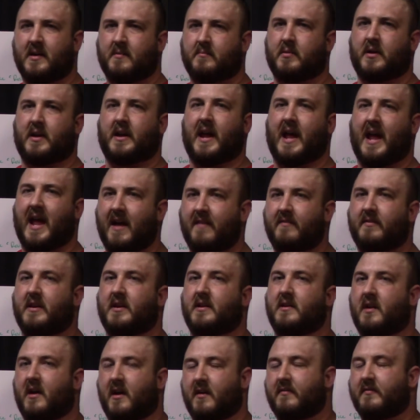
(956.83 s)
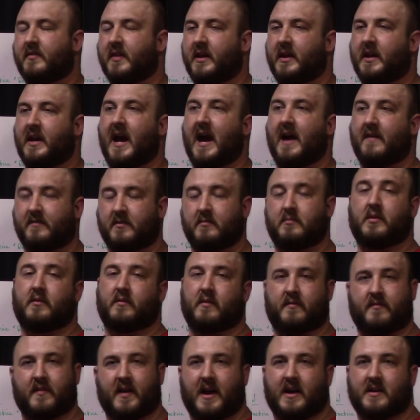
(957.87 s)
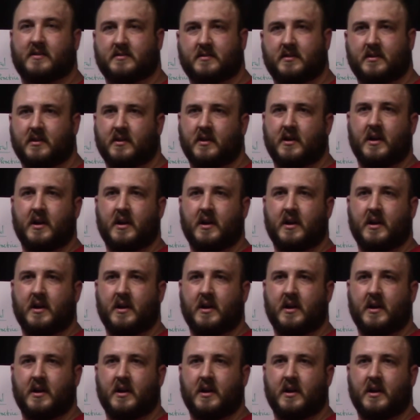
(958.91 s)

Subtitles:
but heavy enough that you have to move it fast.